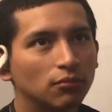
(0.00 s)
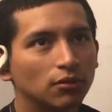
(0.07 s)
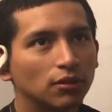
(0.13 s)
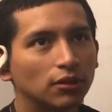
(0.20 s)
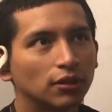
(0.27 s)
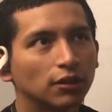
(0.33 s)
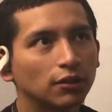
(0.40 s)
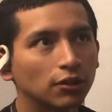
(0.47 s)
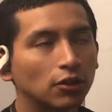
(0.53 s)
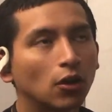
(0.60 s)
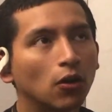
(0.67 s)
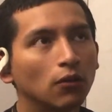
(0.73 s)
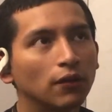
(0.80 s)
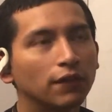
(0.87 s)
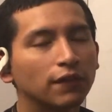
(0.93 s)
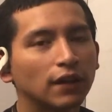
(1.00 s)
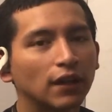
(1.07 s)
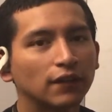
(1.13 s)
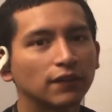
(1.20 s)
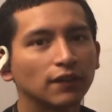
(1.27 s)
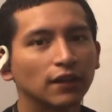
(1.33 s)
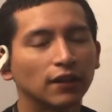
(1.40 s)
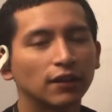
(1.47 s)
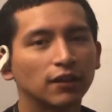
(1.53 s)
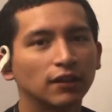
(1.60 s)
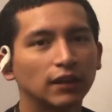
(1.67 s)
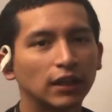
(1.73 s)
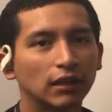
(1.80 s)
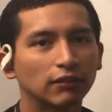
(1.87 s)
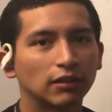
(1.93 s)
the goal is not to like
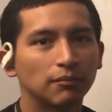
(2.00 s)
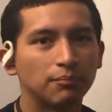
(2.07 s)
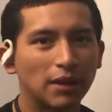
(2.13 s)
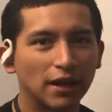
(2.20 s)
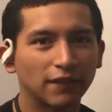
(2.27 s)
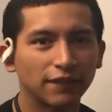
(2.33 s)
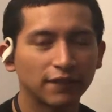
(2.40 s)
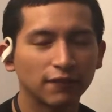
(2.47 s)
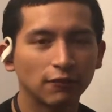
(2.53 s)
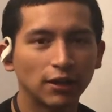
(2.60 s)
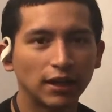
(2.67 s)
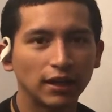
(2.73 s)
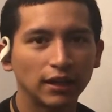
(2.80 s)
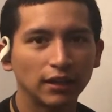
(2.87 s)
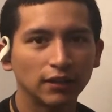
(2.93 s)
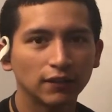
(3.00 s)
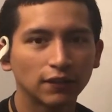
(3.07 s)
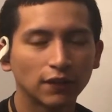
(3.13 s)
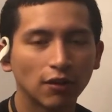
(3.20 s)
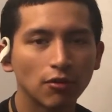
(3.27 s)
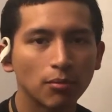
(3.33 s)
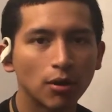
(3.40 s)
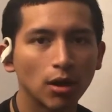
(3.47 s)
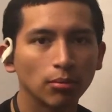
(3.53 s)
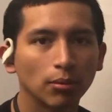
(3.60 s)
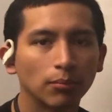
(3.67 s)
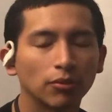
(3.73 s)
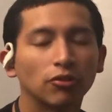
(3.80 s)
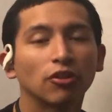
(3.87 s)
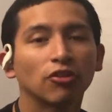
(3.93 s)
think of the best way to solve a problem,
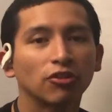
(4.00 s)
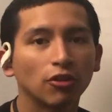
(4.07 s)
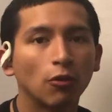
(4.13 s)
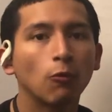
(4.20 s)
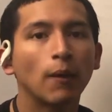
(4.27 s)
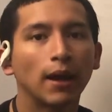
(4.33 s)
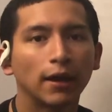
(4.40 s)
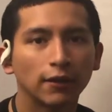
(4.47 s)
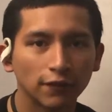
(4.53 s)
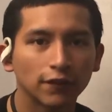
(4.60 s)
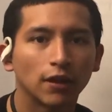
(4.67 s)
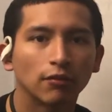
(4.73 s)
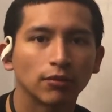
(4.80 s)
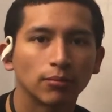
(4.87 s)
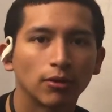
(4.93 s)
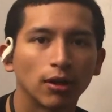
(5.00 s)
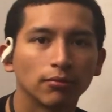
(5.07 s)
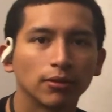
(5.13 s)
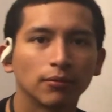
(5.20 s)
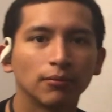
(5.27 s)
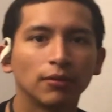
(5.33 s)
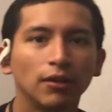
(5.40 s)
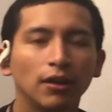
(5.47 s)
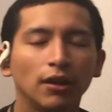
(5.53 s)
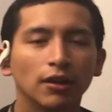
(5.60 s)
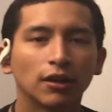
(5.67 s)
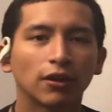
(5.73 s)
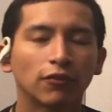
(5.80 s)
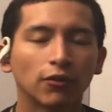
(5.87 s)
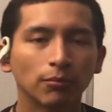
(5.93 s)
but just a way to solve the problem.
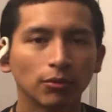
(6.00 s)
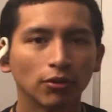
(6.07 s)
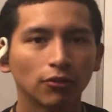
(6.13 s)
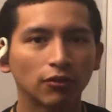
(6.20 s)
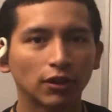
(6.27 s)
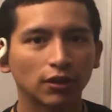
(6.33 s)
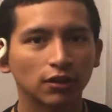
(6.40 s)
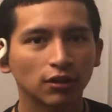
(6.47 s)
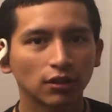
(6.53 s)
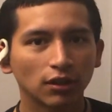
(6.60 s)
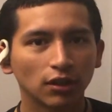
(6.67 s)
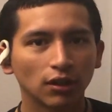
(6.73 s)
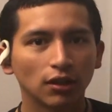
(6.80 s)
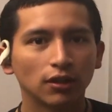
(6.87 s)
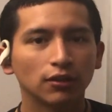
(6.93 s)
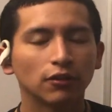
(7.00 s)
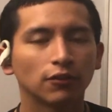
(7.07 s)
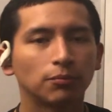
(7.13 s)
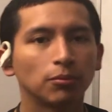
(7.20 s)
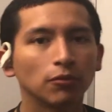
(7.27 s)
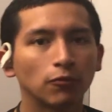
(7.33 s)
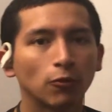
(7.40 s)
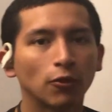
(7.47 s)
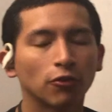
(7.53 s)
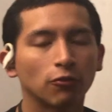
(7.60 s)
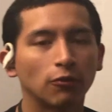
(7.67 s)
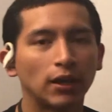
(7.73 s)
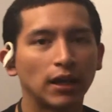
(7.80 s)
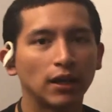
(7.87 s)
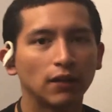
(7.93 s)
Because from those brute force
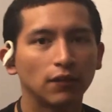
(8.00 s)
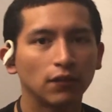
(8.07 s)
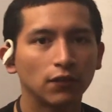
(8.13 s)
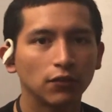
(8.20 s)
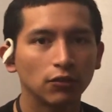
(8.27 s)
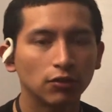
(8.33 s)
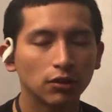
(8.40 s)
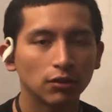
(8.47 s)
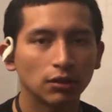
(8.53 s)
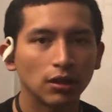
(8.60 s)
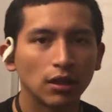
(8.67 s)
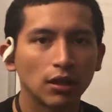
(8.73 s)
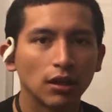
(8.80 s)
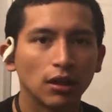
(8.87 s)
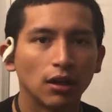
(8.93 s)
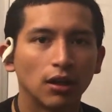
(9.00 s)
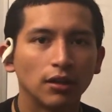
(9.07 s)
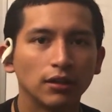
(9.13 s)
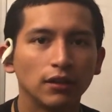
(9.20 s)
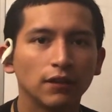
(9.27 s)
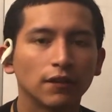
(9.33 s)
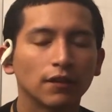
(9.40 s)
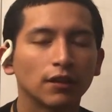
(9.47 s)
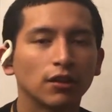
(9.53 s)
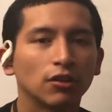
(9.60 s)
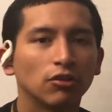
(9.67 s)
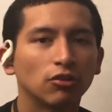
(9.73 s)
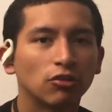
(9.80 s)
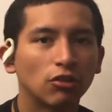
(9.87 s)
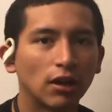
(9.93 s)
ways, you can easily
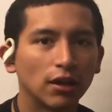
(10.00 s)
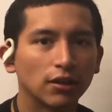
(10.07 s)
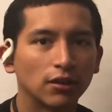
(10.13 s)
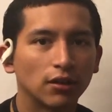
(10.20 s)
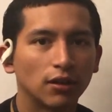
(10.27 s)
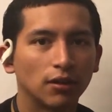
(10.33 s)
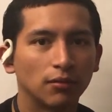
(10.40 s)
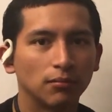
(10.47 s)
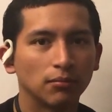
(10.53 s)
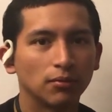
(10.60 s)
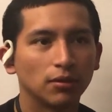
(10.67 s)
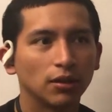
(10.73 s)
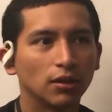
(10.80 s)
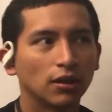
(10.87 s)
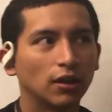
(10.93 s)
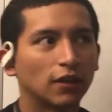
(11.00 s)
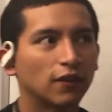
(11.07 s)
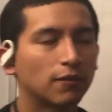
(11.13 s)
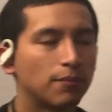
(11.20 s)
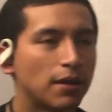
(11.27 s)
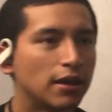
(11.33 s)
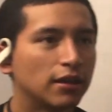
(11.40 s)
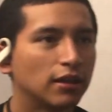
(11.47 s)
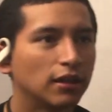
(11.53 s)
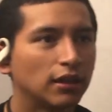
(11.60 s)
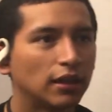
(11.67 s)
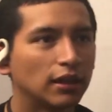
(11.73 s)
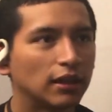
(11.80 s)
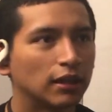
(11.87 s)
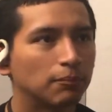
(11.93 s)
try to expand it
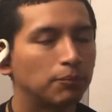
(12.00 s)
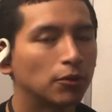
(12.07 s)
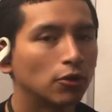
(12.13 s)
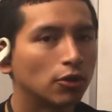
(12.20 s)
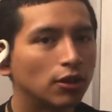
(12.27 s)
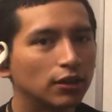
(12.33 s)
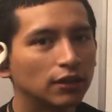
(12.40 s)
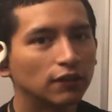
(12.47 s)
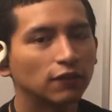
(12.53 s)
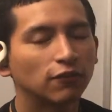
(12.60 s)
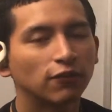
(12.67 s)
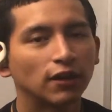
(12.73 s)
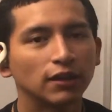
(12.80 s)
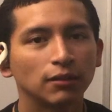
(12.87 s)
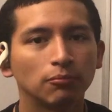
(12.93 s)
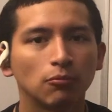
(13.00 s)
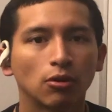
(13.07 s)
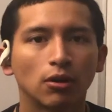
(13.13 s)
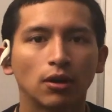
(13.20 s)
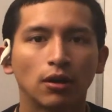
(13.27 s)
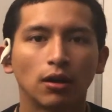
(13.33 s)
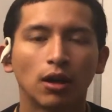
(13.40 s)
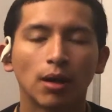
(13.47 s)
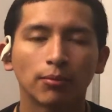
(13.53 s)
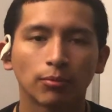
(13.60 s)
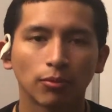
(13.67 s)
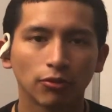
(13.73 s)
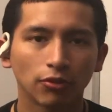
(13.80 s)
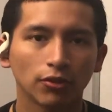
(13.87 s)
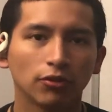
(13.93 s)
and like build on it to find more
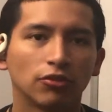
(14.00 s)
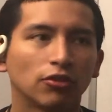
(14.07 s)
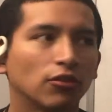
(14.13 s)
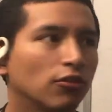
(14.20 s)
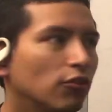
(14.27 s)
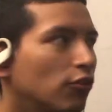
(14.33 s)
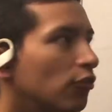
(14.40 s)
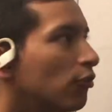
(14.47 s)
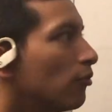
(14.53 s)
optimal solutions.